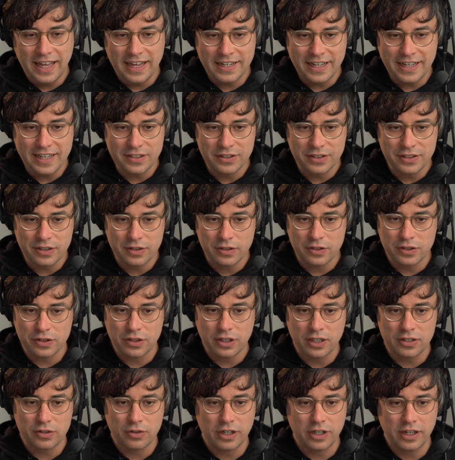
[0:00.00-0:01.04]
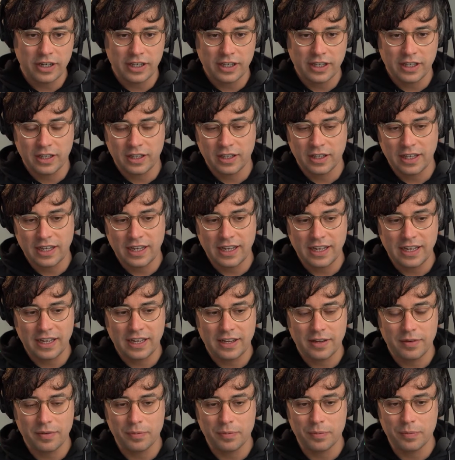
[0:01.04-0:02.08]
And as this is not running
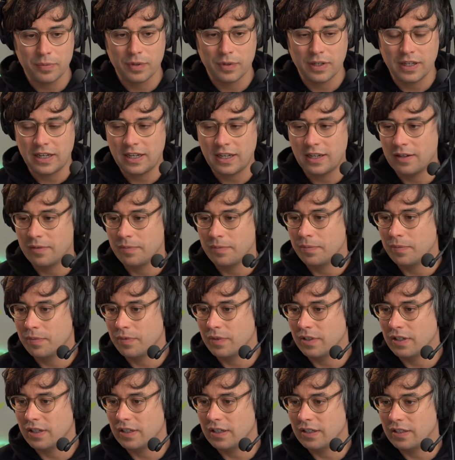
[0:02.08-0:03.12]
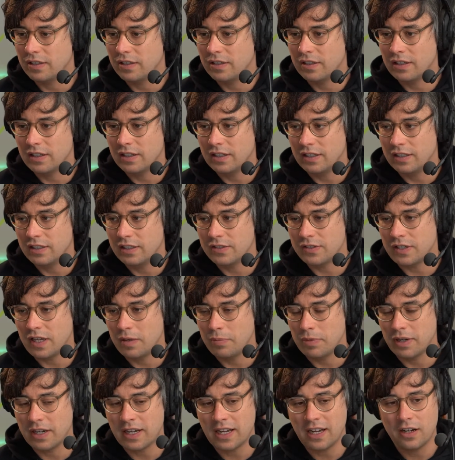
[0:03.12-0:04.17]
in the
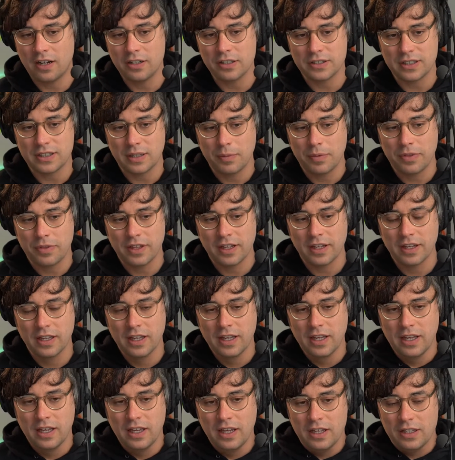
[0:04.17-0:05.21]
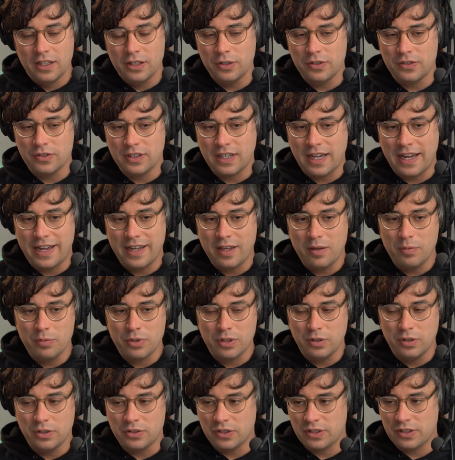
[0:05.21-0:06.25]
same account or something, using IAM
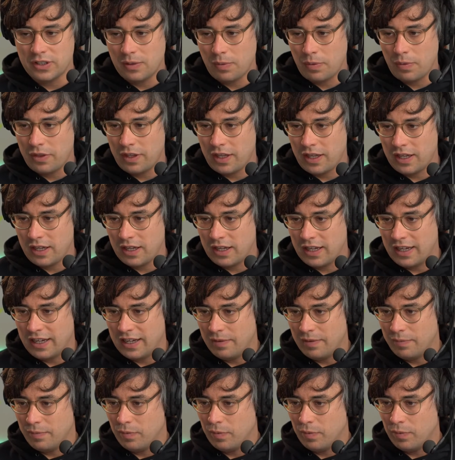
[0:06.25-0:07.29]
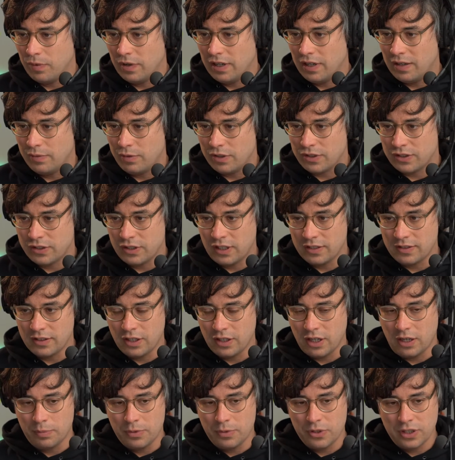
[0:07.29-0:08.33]
roles or something was not
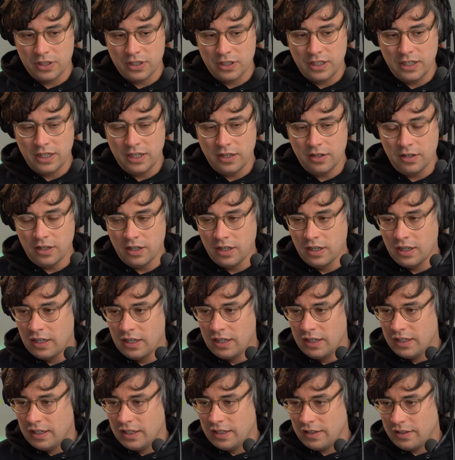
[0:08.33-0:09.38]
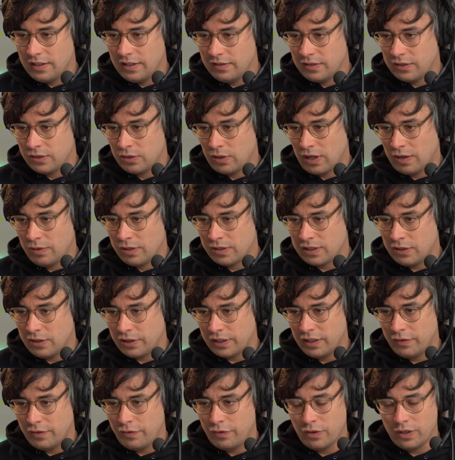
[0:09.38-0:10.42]
an option here. So I was
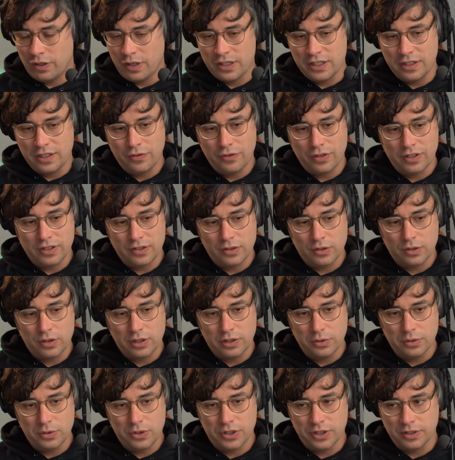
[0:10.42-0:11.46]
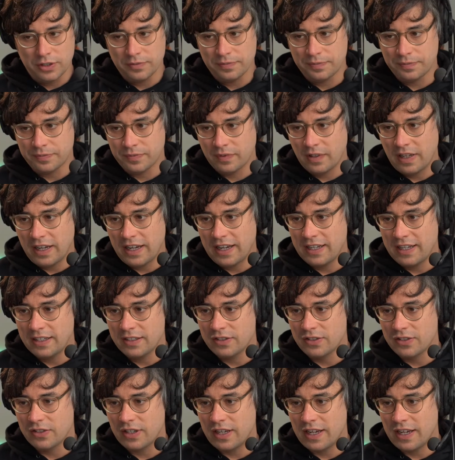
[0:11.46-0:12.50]
looking for a different solution.
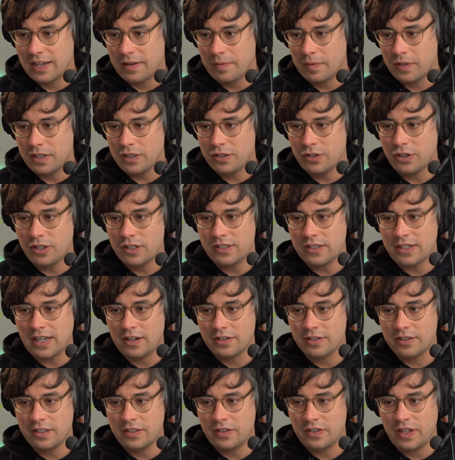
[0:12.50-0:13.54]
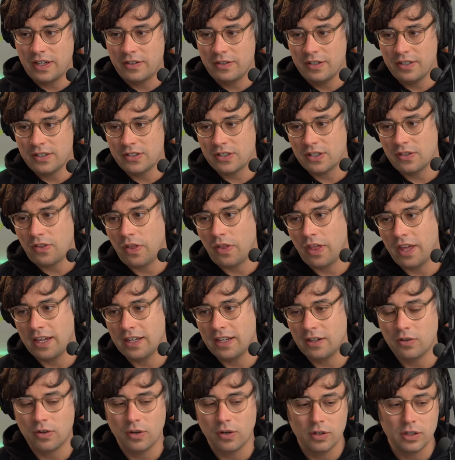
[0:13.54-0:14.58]
And it turns out that there is a
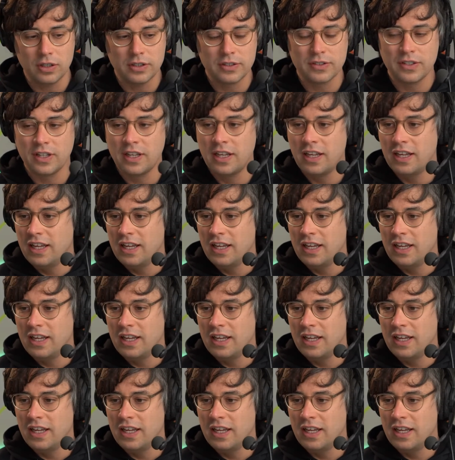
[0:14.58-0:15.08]
thing called